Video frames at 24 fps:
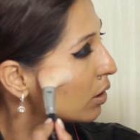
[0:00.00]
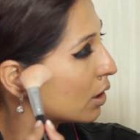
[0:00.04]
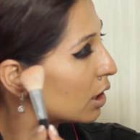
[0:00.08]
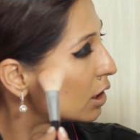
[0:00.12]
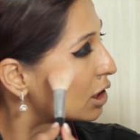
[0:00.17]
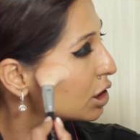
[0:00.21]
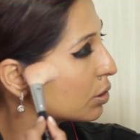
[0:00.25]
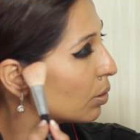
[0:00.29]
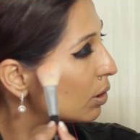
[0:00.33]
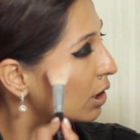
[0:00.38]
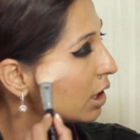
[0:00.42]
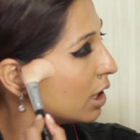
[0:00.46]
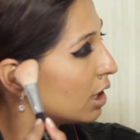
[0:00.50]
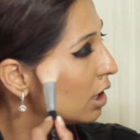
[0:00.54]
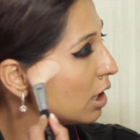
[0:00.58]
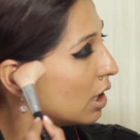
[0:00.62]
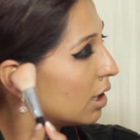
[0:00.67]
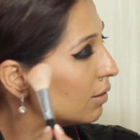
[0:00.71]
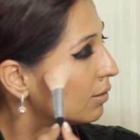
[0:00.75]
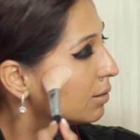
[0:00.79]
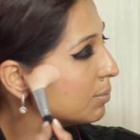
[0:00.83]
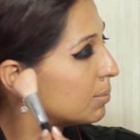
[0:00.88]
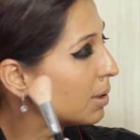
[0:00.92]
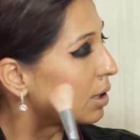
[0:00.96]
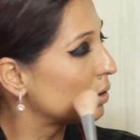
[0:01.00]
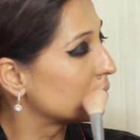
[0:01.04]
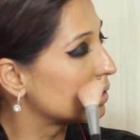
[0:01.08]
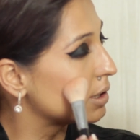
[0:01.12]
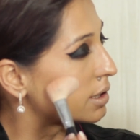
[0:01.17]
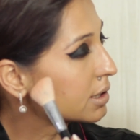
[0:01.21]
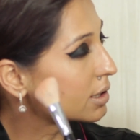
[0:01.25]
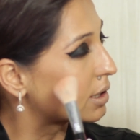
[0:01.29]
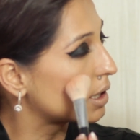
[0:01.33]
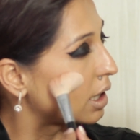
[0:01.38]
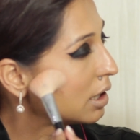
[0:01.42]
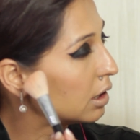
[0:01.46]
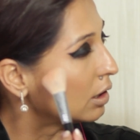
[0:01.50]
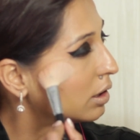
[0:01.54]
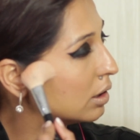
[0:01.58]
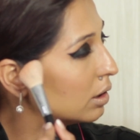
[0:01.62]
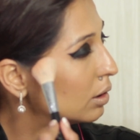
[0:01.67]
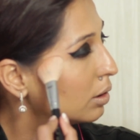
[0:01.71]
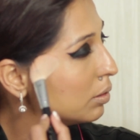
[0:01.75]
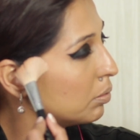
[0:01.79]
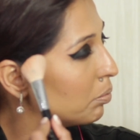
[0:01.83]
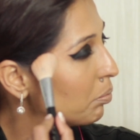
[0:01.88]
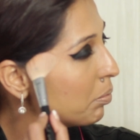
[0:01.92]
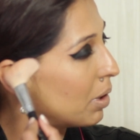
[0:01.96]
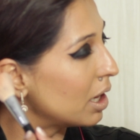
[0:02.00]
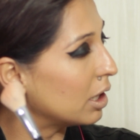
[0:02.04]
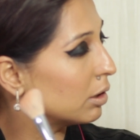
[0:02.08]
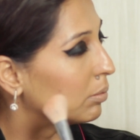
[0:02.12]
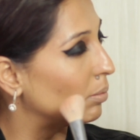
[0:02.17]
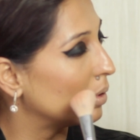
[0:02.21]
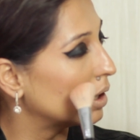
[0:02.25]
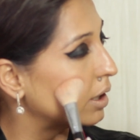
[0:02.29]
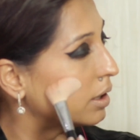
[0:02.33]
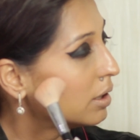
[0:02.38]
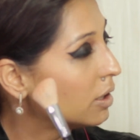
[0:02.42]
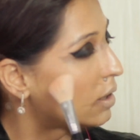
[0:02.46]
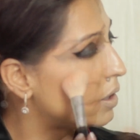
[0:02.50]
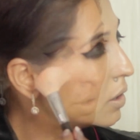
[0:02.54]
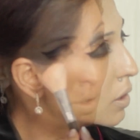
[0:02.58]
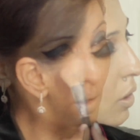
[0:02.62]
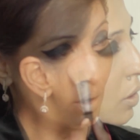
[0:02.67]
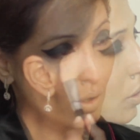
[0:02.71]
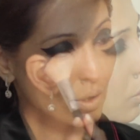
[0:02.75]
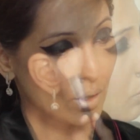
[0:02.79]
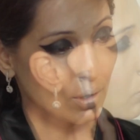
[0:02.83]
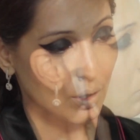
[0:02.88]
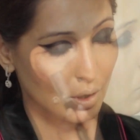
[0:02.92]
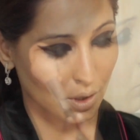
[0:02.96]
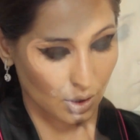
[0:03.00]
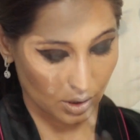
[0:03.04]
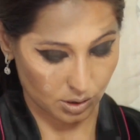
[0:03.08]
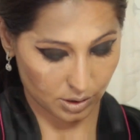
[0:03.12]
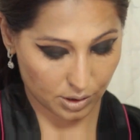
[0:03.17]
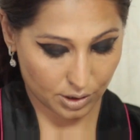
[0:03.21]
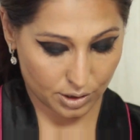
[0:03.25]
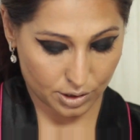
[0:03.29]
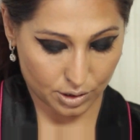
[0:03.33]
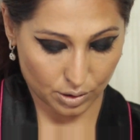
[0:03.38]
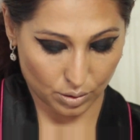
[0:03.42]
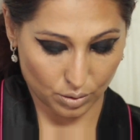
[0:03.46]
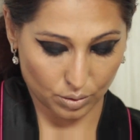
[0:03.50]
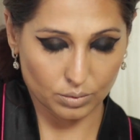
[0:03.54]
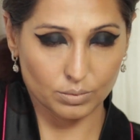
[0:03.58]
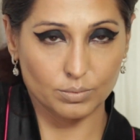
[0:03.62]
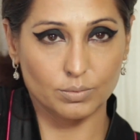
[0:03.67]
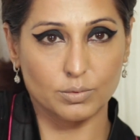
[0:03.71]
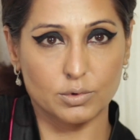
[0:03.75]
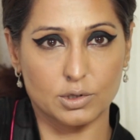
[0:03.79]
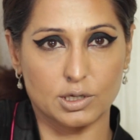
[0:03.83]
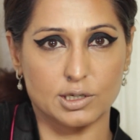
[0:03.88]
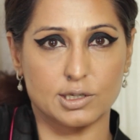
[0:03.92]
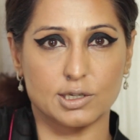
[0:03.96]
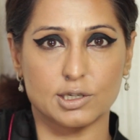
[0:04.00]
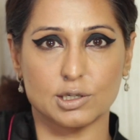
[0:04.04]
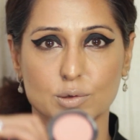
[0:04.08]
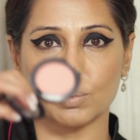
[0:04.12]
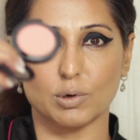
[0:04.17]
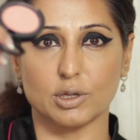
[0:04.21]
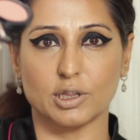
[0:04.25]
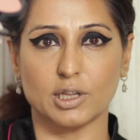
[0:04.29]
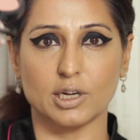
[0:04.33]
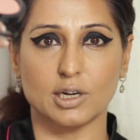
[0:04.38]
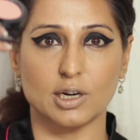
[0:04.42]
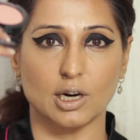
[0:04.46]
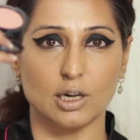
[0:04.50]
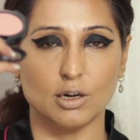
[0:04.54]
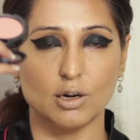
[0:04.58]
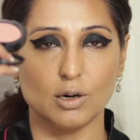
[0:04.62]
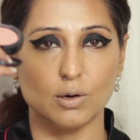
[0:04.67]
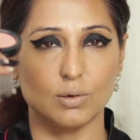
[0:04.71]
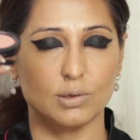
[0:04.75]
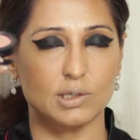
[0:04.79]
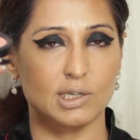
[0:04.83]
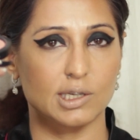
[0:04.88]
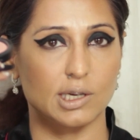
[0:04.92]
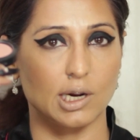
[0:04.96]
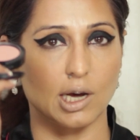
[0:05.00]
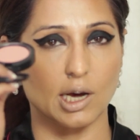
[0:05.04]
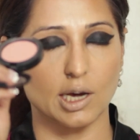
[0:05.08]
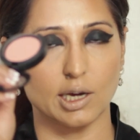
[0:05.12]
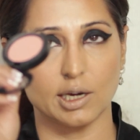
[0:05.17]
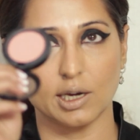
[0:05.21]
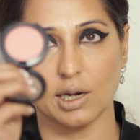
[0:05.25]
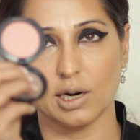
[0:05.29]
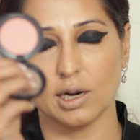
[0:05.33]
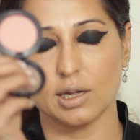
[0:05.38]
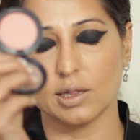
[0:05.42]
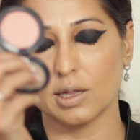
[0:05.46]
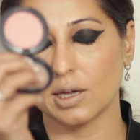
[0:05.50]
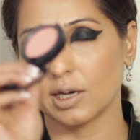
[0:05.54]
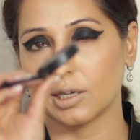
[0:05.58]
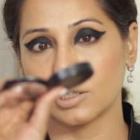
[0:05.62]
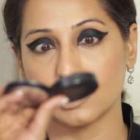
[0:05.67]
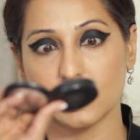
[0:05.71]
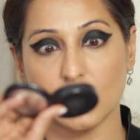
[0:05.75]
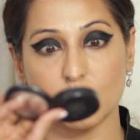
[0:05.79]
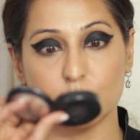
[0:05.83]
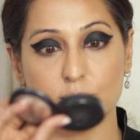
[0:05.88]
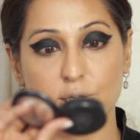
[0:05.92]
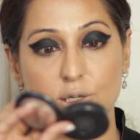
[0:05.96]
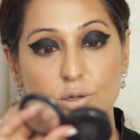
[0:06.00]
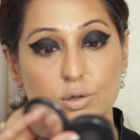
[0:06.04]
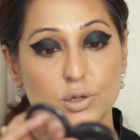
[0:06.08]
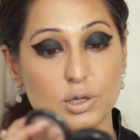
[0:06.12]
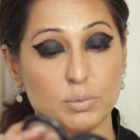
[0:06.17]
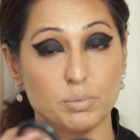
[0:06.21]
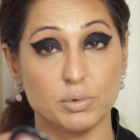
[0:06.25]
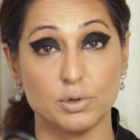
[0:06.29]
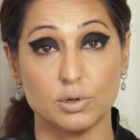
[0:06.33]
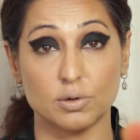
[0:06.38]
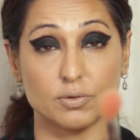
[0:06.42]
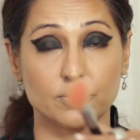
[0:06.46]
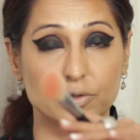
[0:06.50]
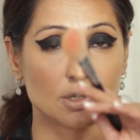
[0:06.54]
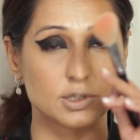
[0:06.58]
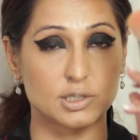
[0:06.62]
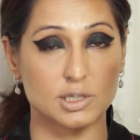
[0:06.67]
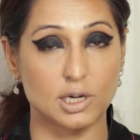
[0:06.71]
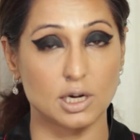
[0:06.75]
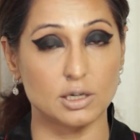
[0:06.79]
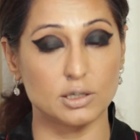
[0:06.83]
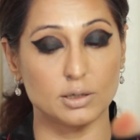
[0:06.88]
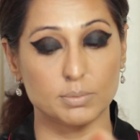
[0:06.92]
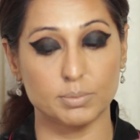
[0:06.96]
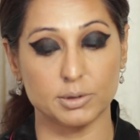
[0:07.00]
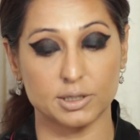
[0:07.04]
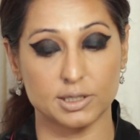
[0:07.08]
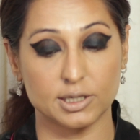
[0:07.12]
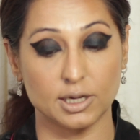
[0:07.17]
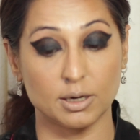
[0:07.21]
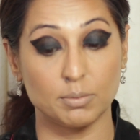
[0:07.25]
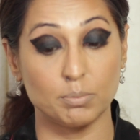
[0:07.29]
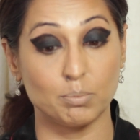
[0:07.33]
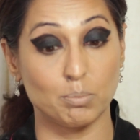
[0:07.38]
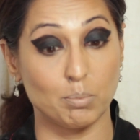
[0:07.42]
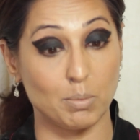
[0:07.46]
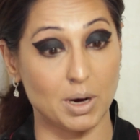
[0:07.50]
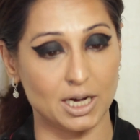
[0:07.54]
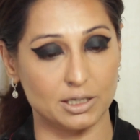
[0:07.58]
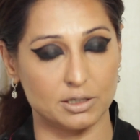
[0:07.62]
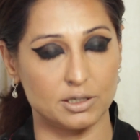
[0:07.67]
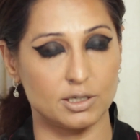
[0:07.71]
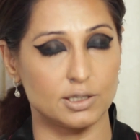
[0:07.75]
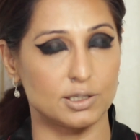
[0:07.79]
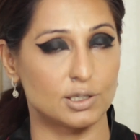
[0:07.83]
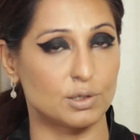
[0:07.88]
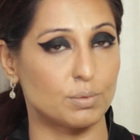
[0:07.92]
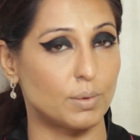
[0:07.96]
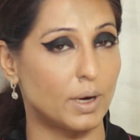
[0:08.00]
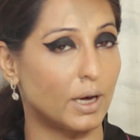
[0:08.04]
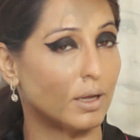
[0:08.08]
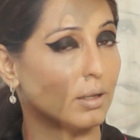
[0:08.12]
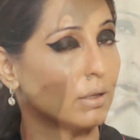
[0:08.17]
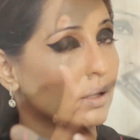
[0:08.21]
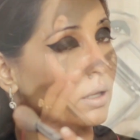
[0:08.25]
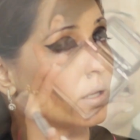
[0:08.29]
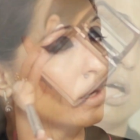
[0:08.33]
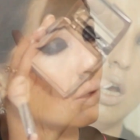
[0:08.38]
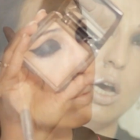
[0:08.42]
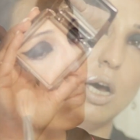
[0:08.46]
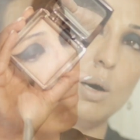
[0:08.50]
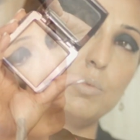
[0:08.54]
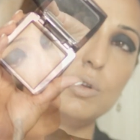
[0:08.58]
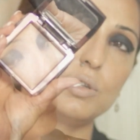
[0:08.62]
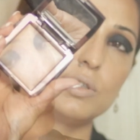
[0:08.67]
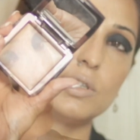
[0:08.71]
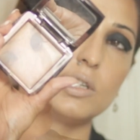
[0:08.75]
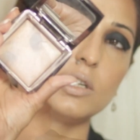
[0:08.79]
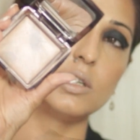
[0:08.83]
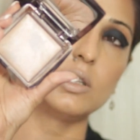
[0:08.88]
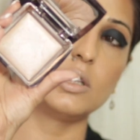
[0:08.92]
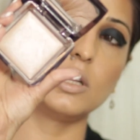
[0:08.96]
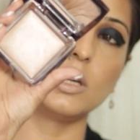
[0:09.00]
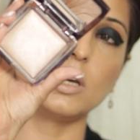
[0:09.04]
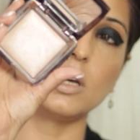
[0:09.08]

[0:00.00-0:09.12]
that's what I love about this color, Melba. So this is what the color looks like and I think it's absolutely beautiful. It's 100% matte as well. I'm using